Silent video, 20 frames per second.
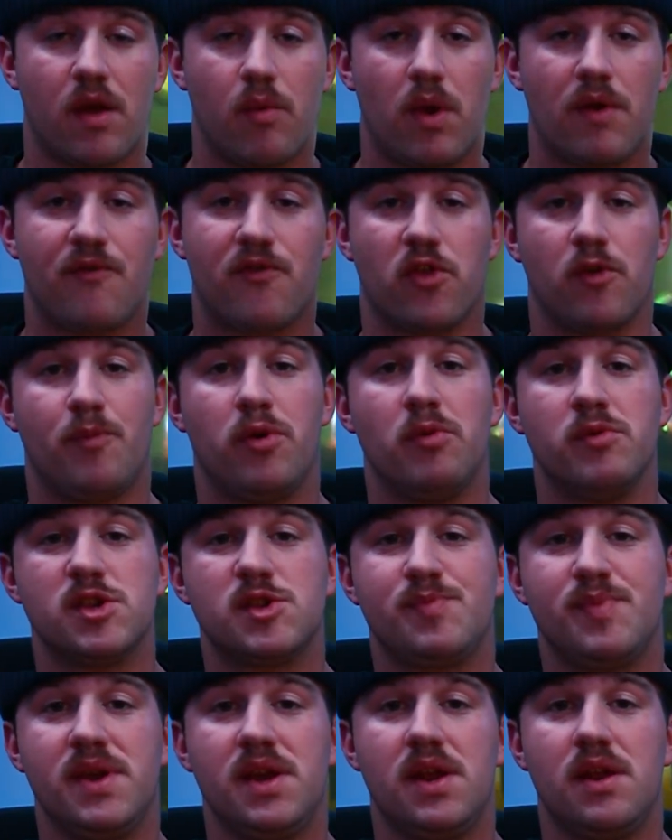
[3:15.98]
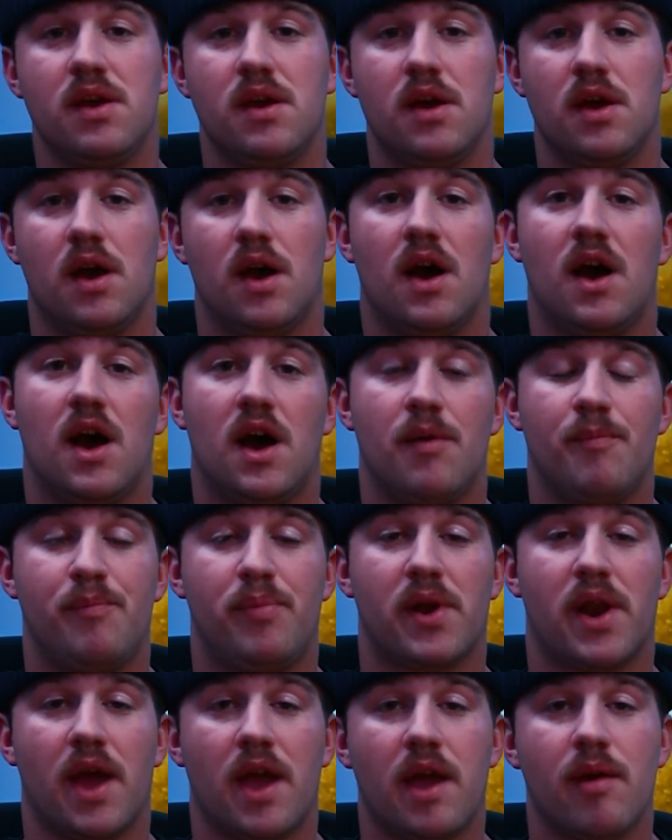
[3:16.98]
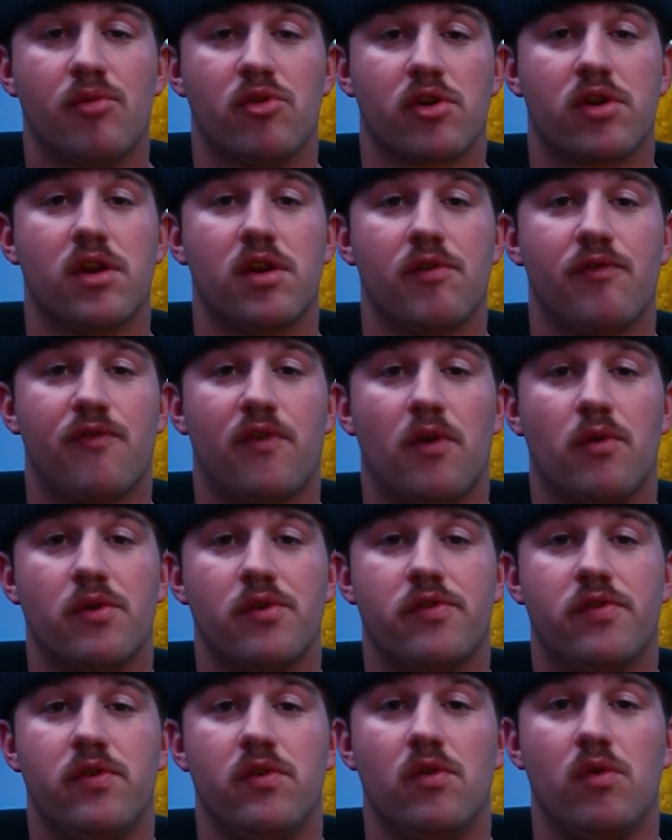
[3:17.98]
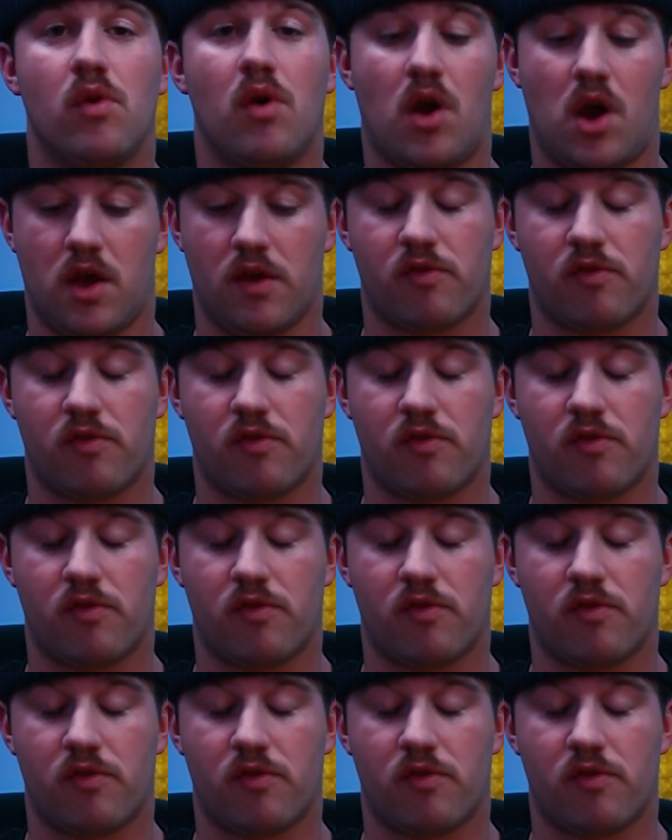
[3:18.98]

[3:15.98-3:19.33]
I went for the Puma Speed, but I am looking forward to